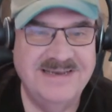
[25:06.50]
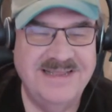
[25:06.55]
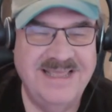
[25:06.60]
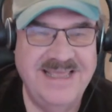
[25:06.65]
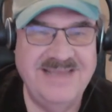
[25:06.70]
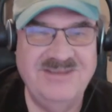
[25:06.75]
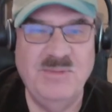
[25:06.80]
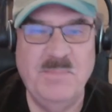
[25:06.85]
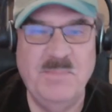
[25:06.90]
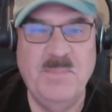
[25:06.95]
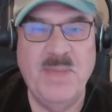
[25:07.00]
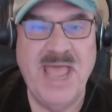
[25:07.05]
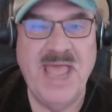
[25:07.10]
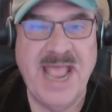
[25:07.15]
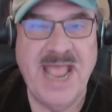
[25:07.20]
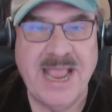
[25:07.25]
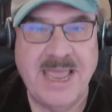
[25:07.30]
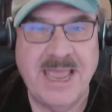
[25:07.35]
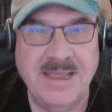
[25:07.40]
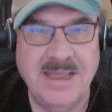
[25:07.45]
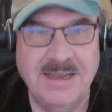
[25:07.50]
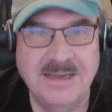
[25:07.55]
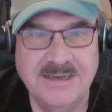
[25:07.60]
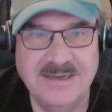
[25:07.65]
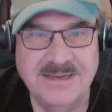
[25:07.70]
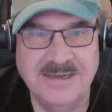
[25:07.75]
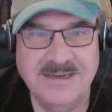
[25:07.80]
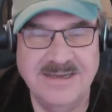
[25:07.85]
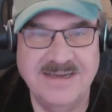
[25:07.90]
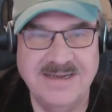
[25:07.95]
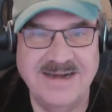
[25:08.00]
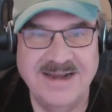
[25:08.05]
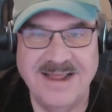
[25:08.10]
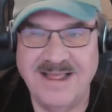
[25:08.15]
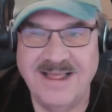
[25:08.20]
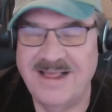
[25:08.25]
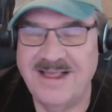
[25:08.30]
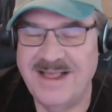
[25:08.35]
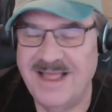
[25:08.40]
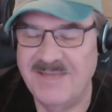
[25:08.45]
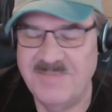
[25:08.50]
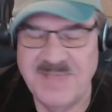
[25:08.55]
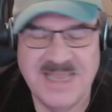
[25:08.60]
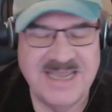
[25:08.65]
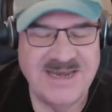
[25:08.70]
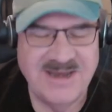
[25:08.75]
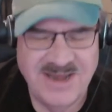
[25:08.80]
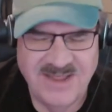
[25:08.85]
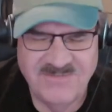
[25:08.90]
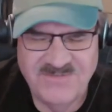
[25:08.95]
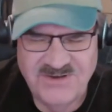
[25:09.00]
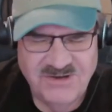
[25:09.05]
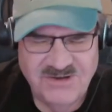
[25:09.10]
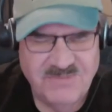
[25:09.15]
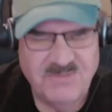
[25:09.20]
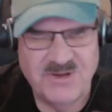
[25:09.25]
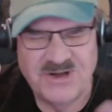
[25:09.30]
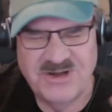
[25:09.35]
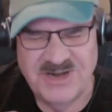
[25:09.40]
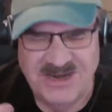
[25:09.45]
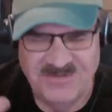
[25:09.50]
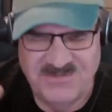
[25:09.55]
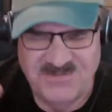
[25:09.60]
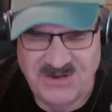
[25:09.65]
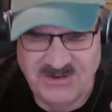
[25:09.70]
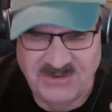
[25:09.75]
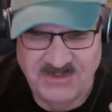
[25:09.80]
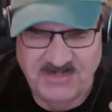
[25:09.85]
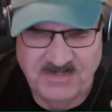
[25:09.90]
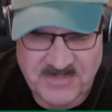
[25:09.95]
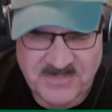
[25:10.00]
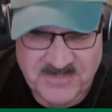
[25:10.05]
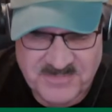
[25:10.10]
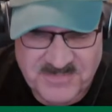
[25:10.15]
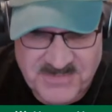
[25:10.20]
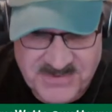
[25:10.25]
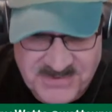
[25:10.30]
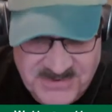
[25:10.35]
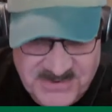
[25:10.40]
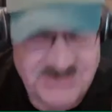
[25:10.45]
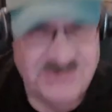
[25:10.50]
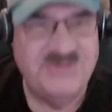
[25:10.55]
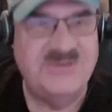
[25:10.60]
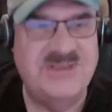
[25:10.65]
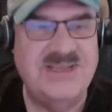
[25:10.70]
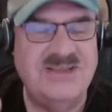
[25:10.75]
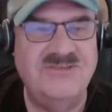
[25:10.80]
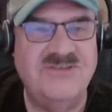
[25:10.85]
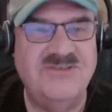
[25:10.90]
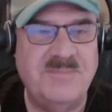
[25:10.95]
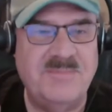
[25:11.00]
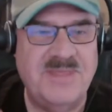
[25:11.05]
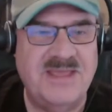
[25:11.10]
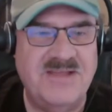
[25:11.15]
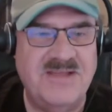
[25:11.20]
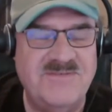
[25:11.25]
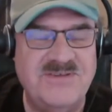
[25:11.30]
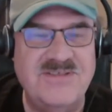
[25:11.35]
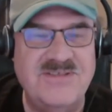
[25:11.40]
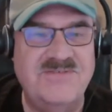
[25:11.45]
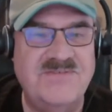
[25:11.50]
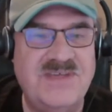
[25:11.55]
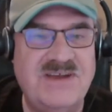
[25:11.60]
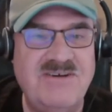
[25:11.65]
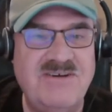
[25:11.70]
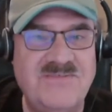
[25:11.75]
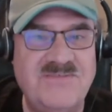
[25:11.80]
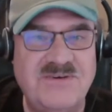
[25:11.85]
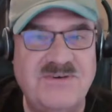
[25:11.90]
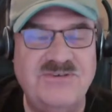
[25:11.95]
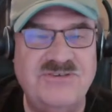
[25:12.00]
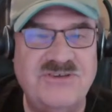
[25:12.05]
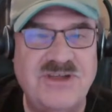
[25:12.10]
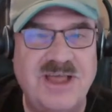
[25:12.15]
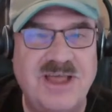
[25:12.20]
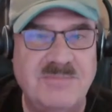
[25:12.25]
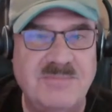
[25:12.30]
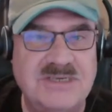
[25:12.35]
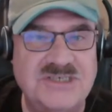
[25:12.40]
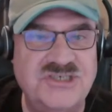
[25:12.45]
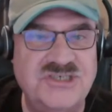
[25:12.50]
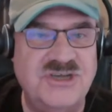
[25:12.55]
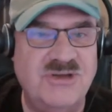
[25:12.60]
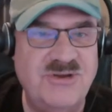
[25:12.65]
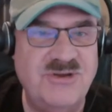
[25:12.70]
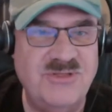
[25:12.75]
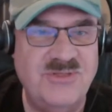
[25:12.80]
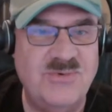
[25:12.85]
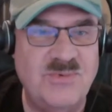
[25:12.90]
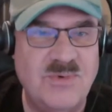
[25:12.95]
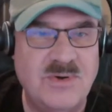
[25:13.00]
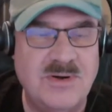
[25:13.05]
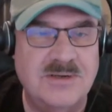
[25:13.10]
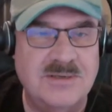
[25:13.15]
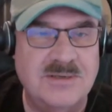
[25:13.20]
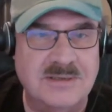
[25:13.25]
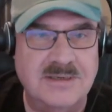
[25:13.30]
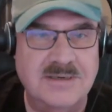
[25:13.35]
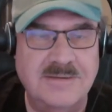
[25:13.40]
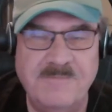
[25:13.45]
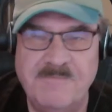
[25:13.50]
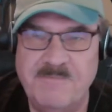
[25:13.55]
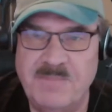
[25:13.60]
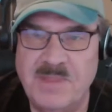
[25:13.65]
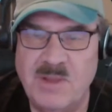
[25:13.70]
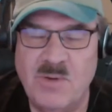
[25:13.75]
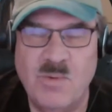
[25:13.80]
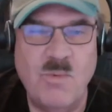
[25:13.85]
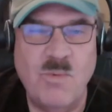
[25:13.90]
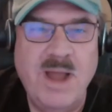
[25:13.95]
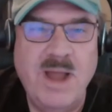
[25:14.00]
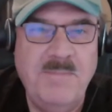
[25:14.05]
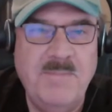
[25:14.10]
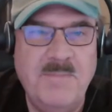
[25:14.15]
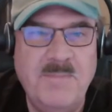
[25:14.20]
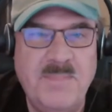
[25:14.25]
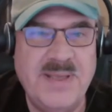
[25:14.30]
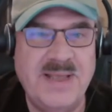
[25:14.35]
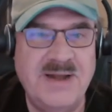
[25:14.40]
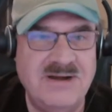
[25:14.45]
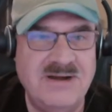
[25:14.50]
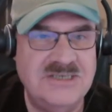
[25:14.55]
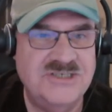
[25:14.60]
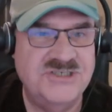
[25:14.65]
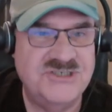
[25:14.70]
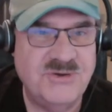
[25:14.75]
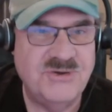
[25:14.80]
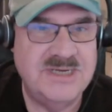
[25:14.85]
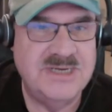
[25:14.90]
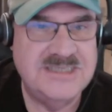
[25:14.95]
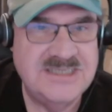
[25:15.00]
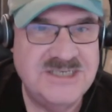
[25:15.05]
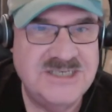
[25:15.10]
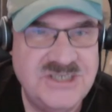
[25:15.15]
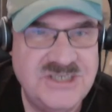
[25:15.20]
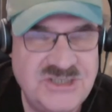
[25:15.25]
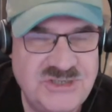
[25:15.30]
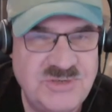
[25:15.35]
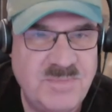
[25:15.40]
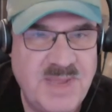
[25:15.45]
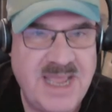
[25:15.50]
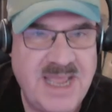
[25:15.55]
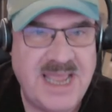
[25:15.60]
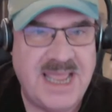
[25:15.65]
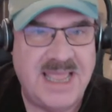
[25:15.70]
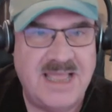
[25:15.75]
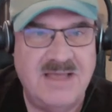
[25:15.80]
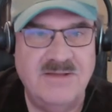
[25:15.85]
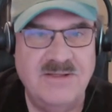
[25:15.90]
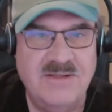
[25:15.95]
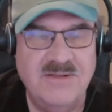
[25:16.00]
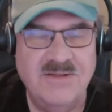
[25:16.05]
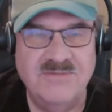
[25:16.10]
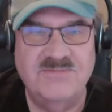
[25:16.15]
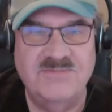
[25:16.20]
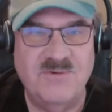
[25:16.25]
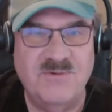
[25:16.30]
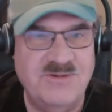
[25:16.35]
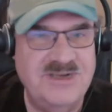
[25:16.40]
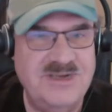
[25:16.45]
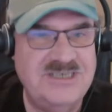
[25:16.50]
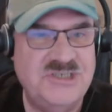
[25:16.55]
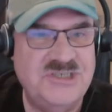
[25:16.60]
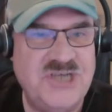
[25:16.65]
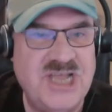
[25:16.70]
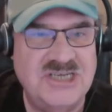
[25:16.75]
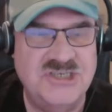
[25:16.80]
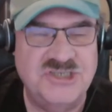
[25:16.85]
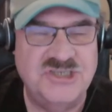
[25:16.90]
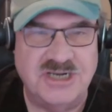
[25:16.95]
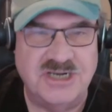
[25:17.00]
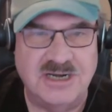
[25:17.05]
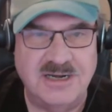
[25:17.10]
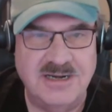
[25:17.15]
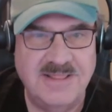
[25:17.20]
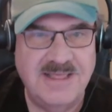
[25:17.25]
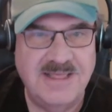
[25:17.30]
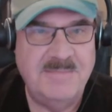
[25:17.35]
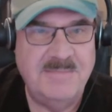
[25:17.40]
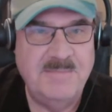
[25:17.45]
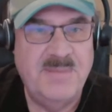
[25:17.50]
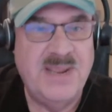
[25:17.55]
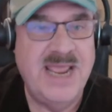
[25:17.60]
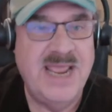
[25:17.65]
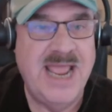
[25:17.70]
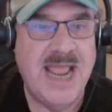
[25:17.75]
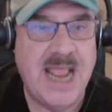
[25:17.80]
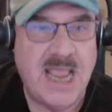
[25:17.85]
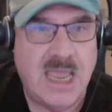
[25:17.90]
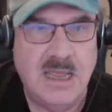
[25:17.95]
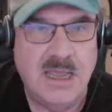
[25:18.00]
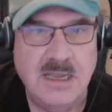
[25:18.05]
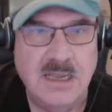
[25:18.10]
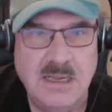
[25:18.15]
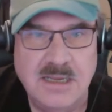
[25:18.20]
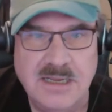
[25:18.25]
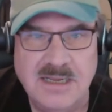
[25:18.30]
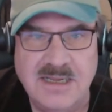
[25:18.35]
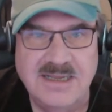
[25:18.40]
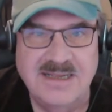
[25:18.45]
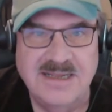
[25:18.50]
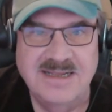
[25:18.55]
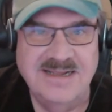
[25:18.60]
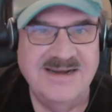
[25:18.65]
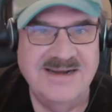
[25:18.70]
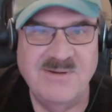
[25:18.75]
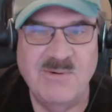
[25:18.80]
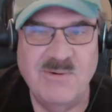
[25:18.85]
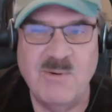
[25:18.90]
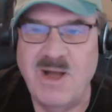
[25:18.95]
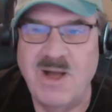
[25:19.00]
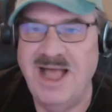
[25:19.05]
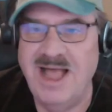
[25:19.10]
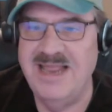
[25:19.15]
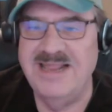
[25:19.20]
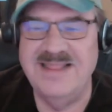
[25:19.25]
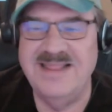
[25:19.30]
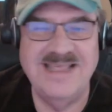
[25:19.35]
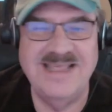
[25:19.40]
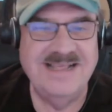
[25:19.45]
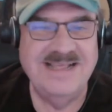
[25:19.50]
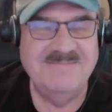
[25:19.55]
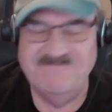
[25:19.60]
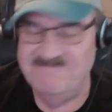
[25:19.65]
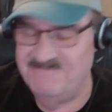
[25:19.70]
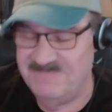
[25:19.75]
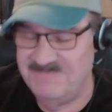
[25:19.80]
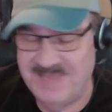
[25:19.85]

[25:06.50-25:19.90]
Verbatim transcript: It's pink. I mean, hmm. if you're if you're producing something for the very first time to show to the world, what better choice could you make for rejection than pink? Why in the?